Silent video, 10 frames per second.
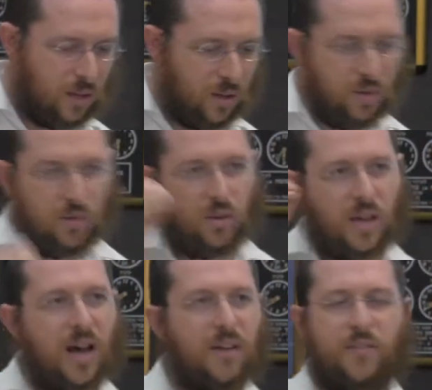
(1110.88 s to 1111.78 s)
You, you
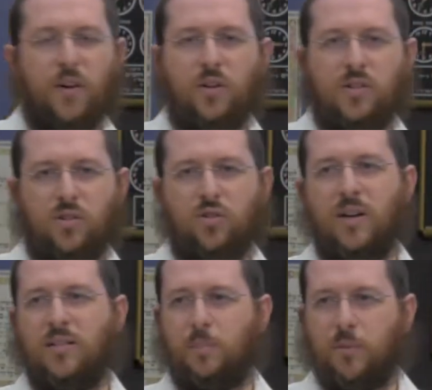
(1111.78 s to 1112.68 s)
can't focus. You
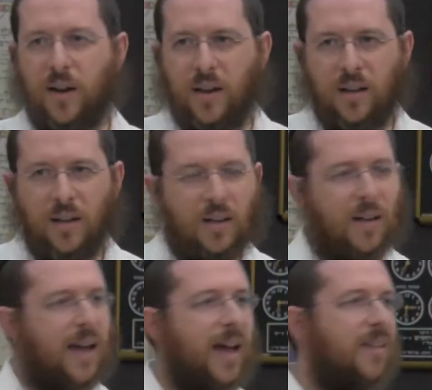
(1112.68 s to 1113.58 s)
try to pray
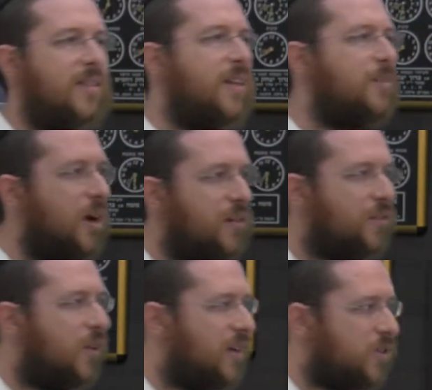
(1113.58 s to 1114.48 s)
and, and the mind
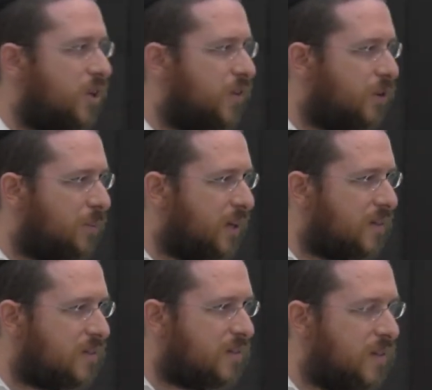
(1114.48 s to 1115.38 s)
flies all over the
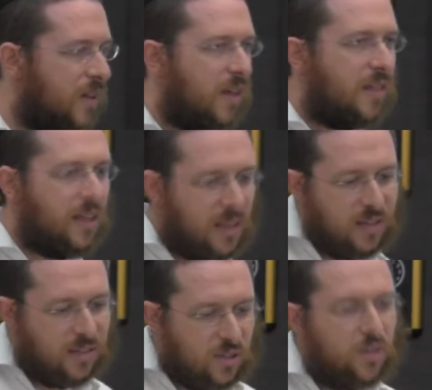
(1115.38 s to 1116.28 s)
place. That,
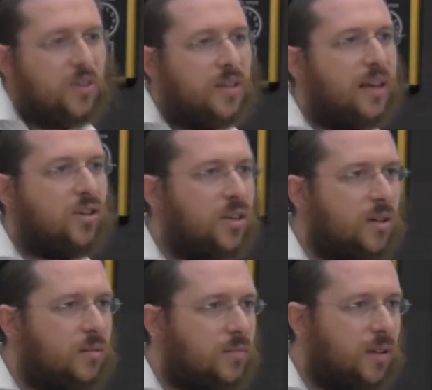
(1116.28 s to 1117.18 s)
that is a certain
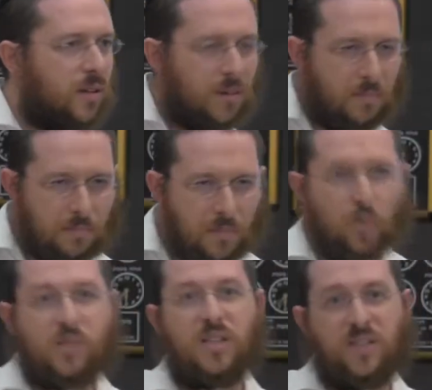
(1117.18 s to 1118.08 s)
nature that, that
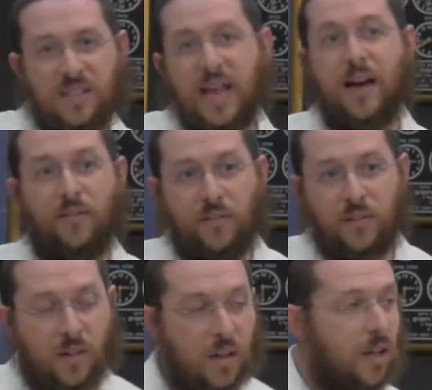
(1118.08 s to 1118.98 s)
most of us
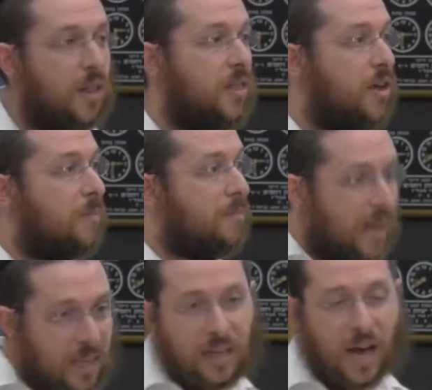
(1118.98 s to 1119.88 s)
have. There are
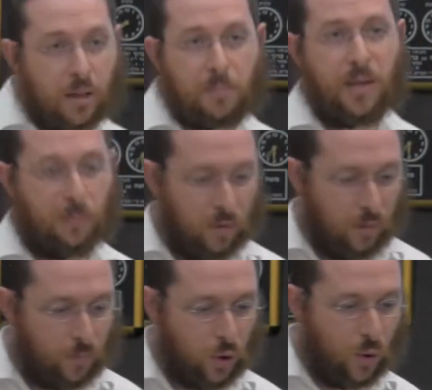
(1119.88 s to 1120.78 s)
many other
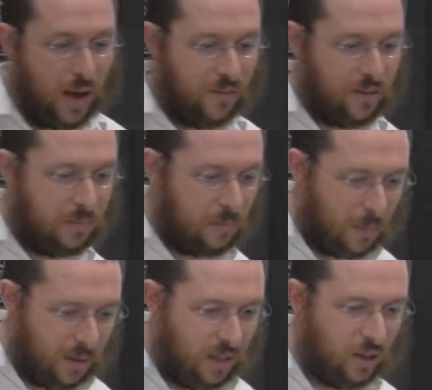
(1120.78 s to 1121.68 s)
people who have the
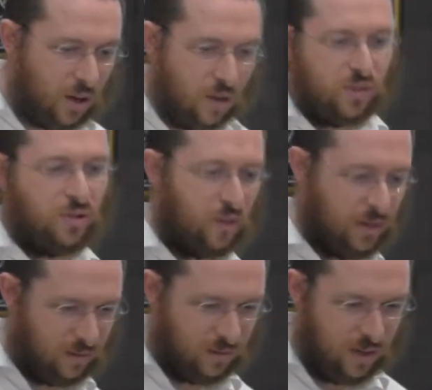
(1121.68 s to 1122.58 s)
ability to
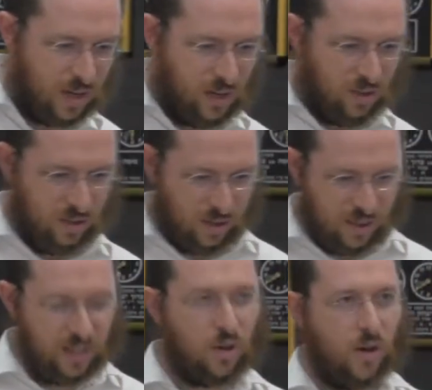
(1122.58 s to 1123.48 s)
concentrate to
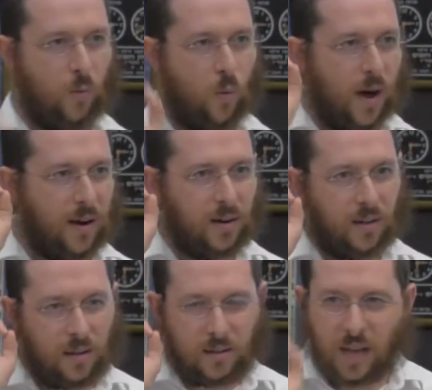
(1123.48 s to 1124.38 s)
sit on
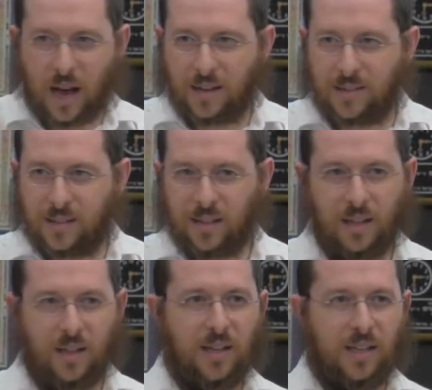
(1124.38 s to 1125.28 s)
one task,
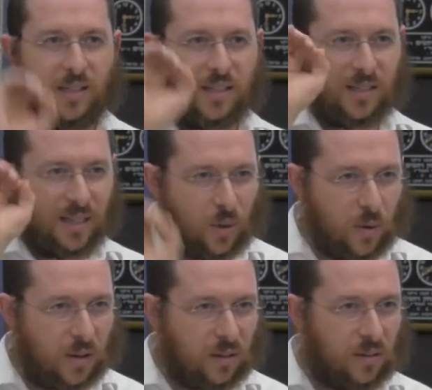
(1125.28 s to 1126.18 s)
stick
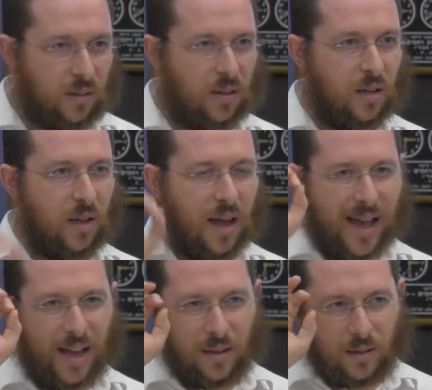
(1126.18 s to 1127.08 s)
with it,
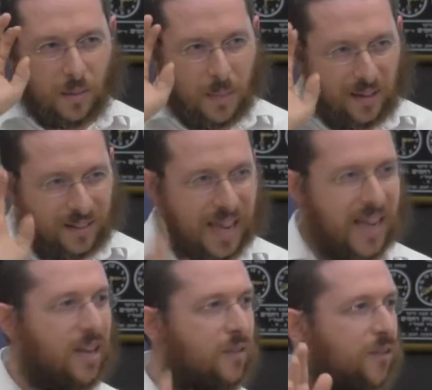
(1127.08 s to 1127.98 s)
and
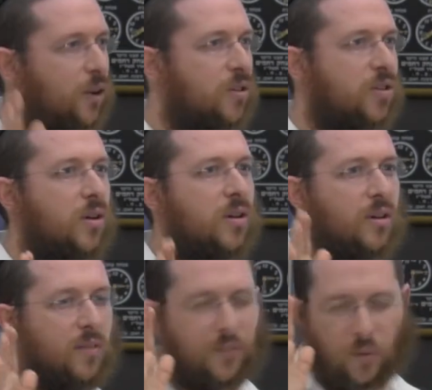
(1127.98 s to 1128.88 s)
maintain focus on it
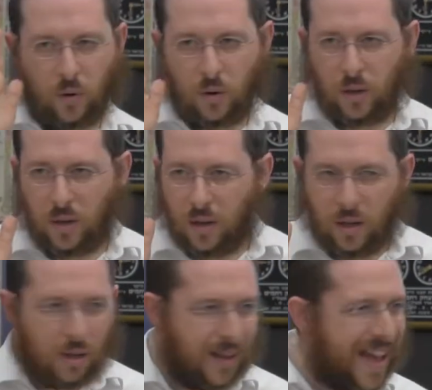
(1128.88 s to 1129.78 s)
for
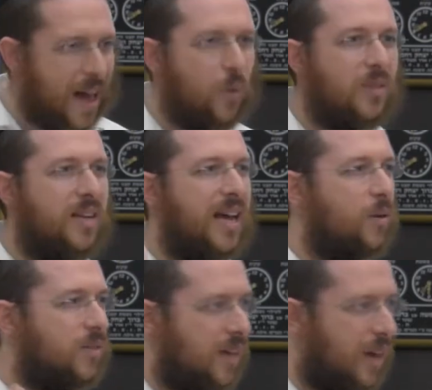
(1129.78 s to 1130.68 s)
hours and
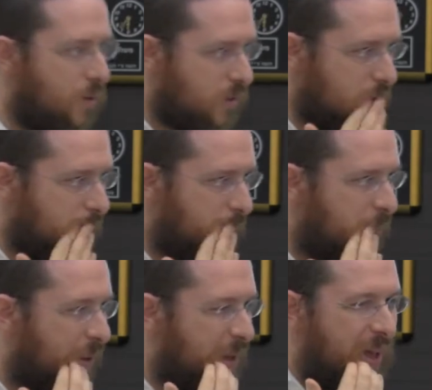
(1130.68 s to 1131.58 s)
hours and hours.
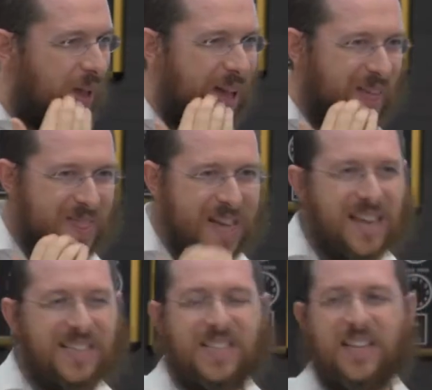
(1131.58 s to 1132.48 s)

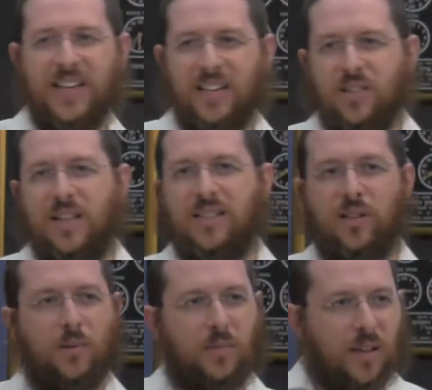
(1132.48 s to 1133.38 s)
That is their nature, that's
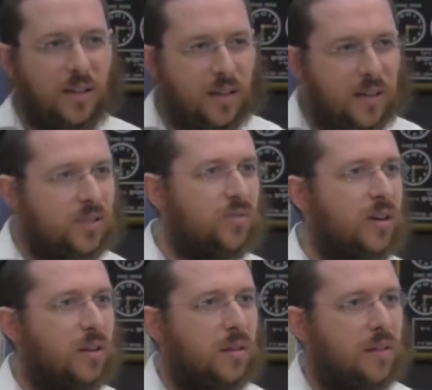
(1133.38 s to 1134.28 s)
their, their, their
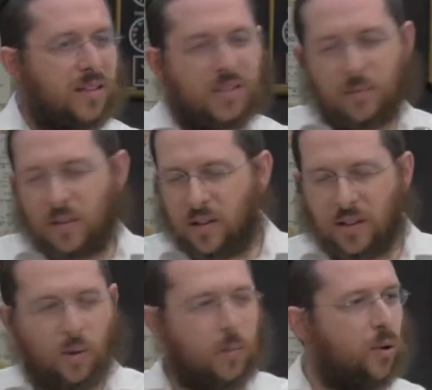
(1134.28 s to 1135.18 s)
strength, that's something
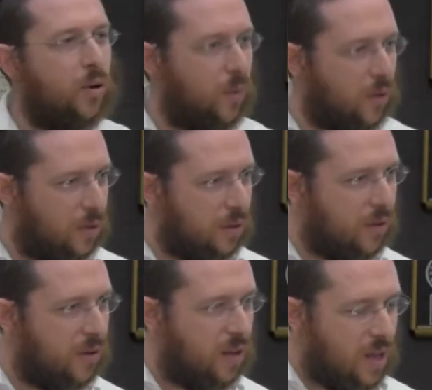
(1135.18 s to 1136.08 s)
that they were born
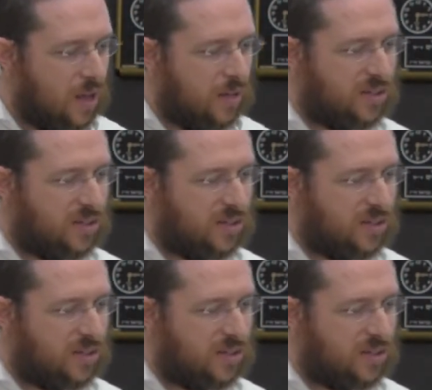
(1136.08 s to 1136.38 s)
with.